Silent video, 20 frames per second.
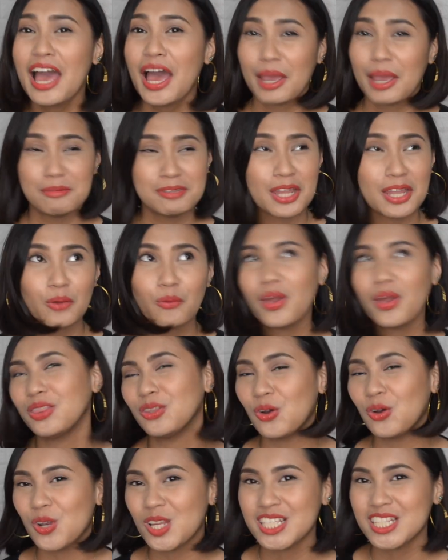I mean,
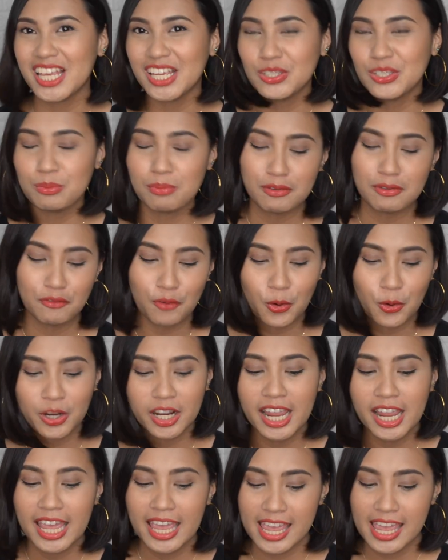nakwento ko na sa inyo before
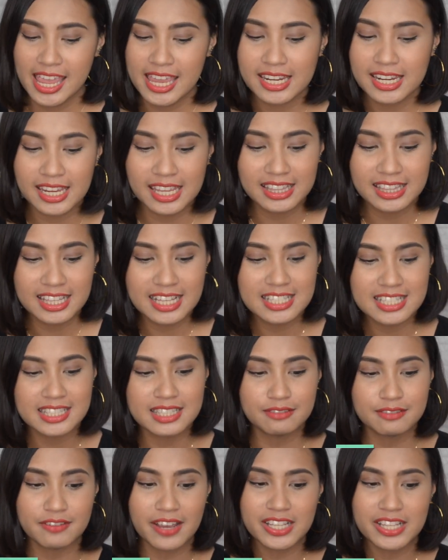and it is
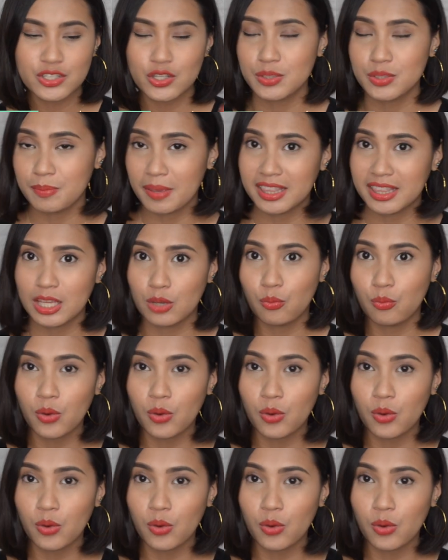the Vice Cosmetic